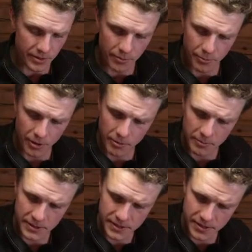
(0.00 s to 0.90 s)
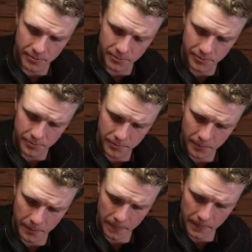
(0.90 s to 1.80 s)
probably some,
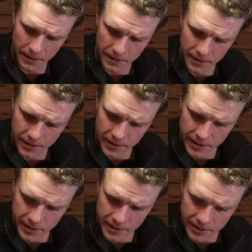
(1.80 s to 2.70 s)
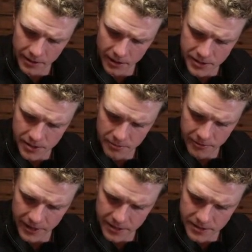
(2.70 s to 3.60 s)
there are some
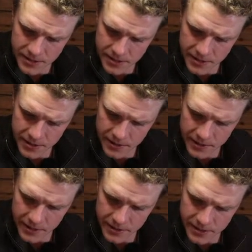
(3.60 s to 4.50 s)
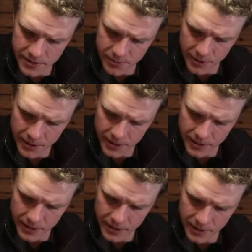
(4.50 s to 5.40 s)
fairs. There's one in
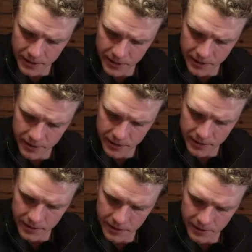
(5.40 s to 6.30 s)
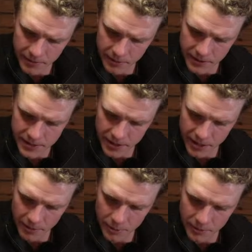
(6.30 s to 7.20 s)
the, I'm going to say
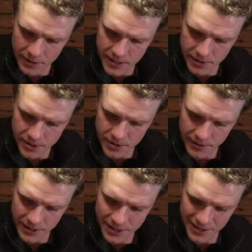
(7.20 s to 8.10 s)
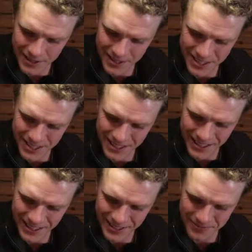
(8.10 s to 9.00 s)
commune, that sounds strange in English,
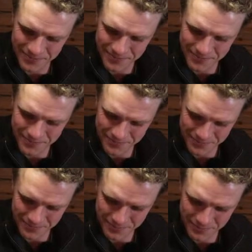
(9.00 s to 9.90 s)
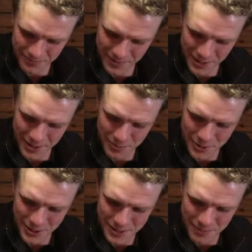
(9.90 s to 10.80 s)
the
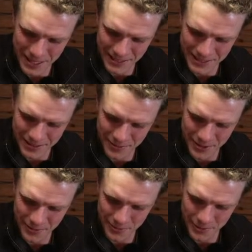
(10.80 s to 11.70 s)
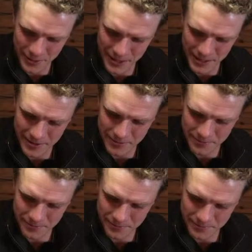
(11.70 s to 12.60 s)
municipality where we live.
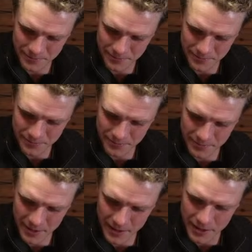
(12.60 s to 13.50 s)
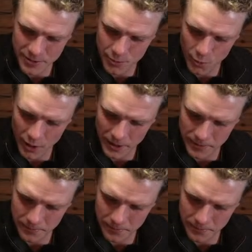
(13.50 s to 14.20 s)
There's one,